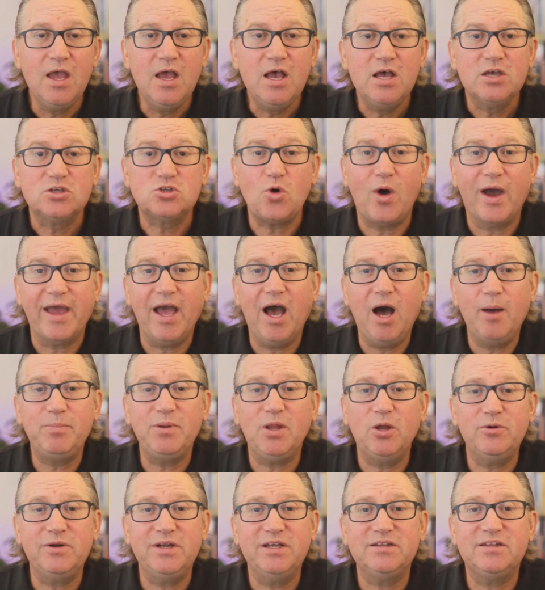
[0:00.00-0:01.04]
So I
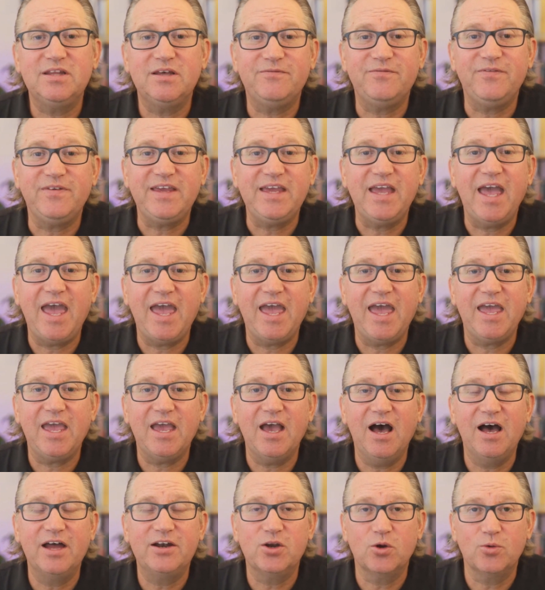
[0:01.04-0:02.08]
uploaded the VA
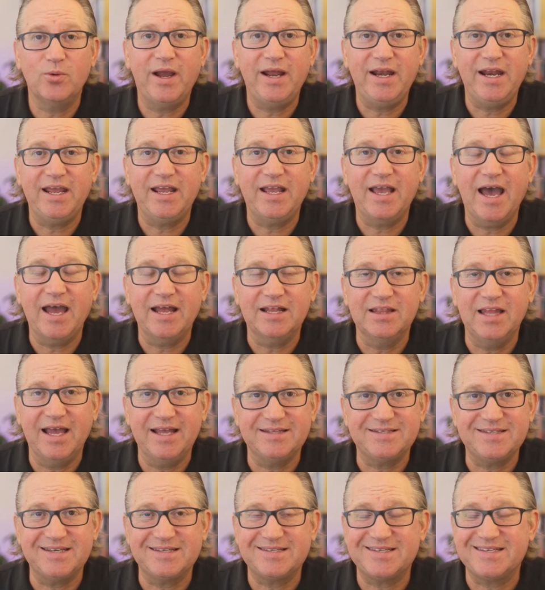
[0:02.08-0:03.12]
underwriting
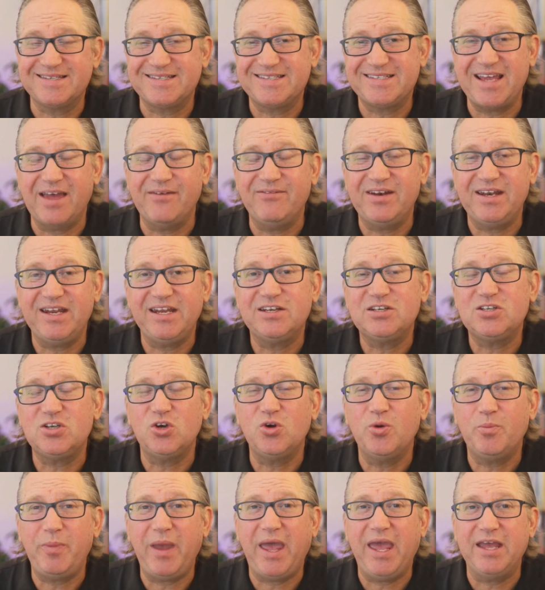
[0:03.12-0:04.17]
guidelines. It's a
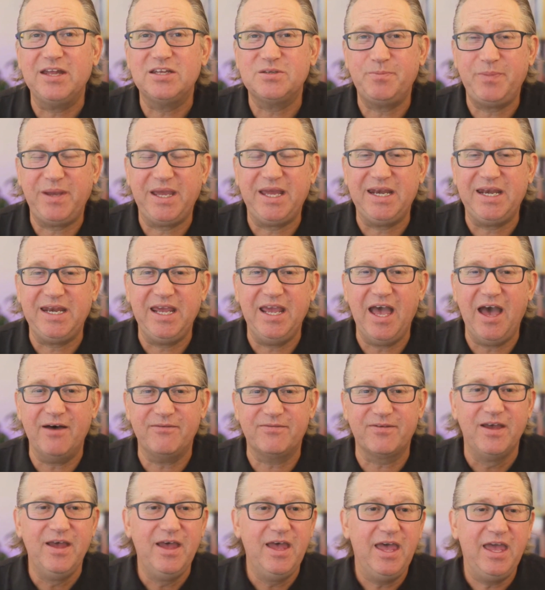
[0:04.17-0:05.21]
72-page PDF.
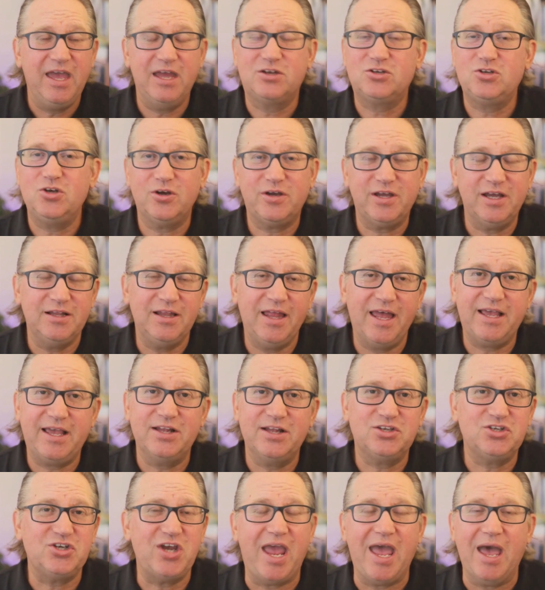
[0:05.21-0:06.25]
It took it like a
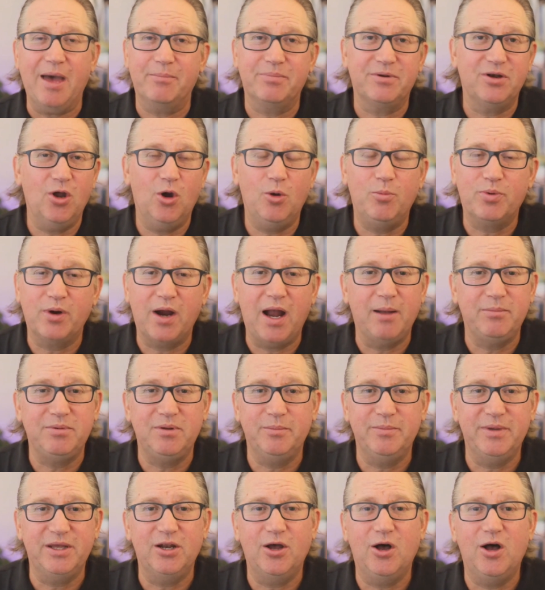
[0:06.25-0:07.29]
champ, no
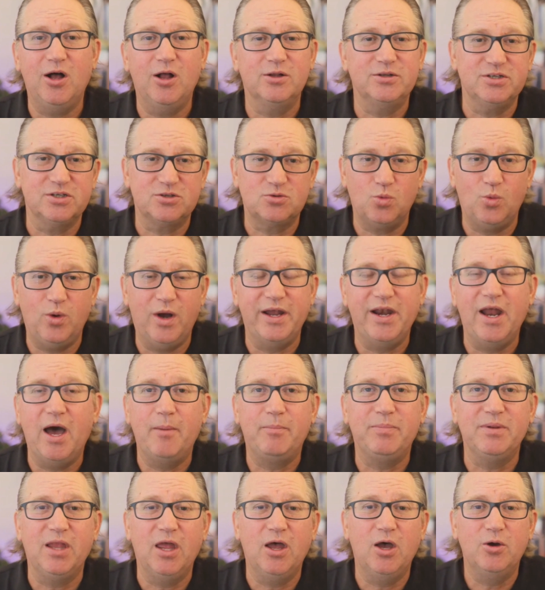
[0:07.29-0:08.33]
problem at all, just one
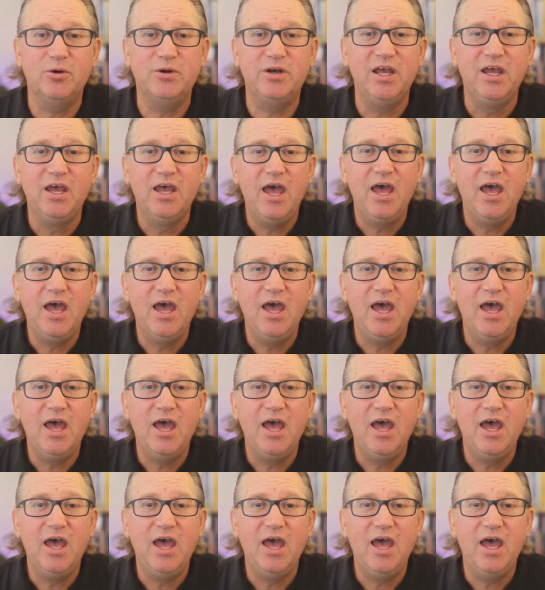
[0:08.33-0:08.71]
upload.